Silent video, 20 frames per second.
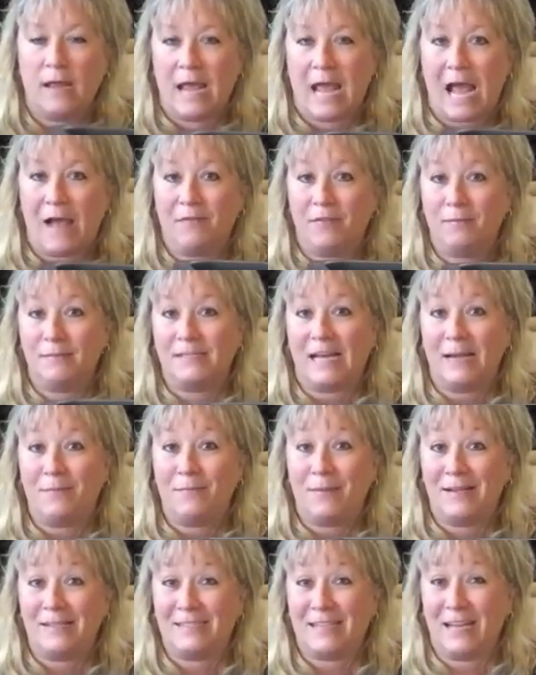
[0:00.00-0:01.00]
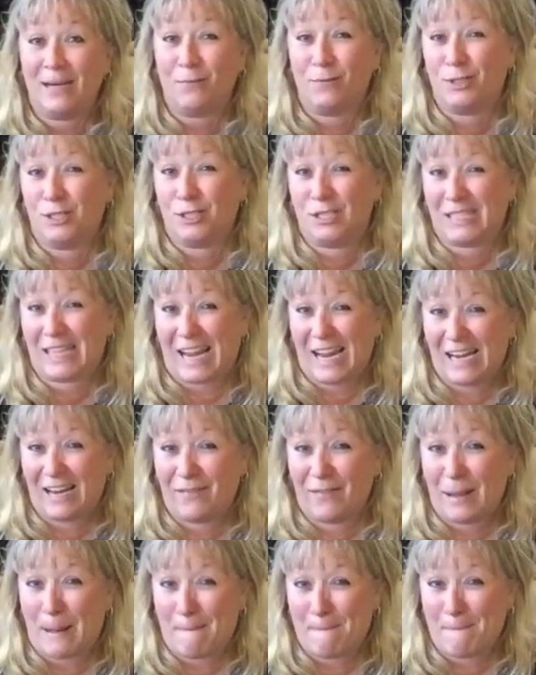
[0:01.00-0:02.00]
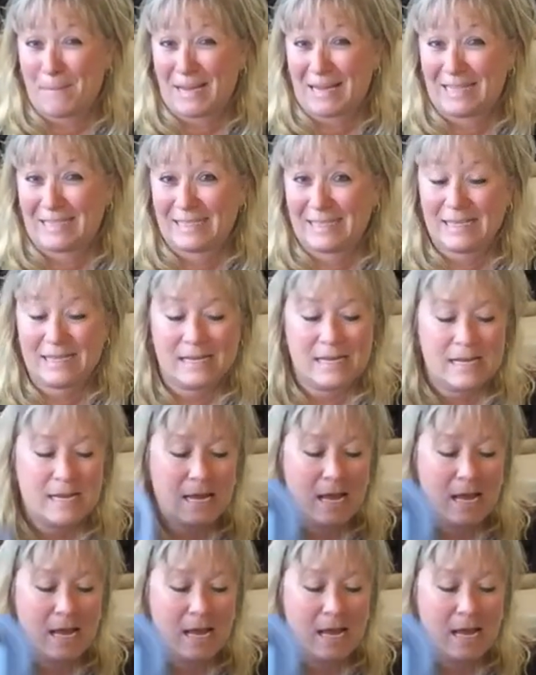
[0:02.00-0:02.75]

have them side by side, which is kind of amazing.